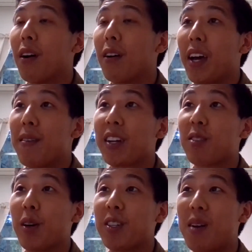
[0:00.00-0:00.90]
Okay, next
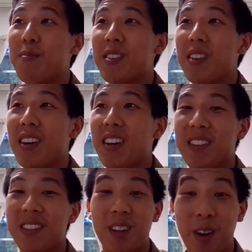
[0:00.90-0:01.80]
question I'm seeing
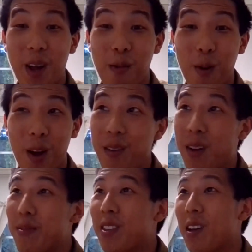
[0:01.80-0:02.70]
is a great one.
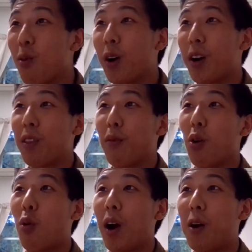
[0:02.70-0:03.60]
I'm seeing, what are the
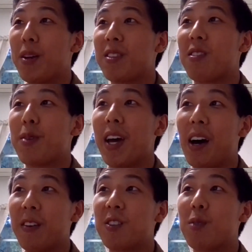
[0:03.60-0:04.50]
requirements to be
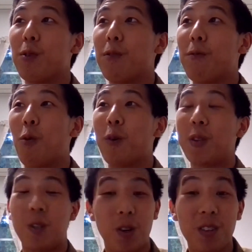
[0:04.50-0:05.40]
eligible for
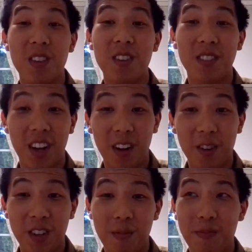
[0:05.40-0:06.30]
the trustees
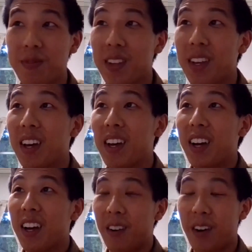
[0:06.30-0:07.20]
scholarship?
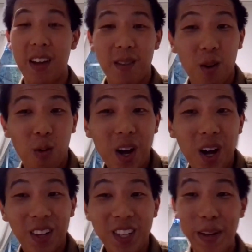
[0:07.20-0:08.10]
Great.
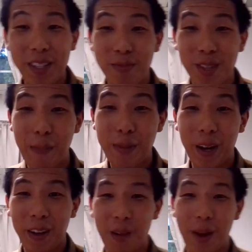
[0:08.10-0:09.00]
Well, let's spend some time
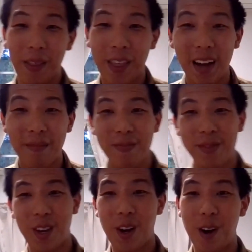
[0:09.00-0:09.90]
talking about that.
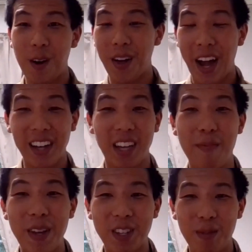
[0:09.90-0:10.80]
So, as I
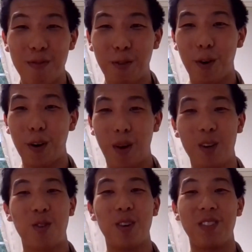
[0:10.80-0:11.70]
mentioned before, our
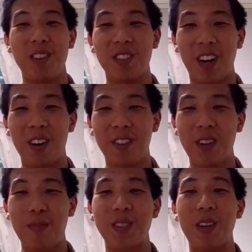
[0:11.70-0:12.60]
Trustees
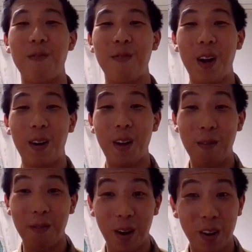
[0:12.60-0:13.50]
Scholarship is a very,
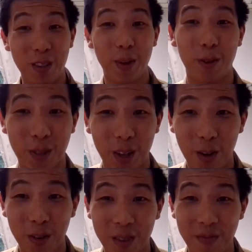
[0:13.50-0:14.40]
very special
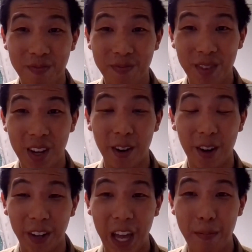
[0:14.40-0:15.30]
scholarship here on
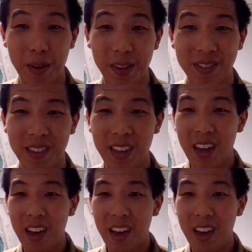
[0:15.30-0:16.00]
our campus.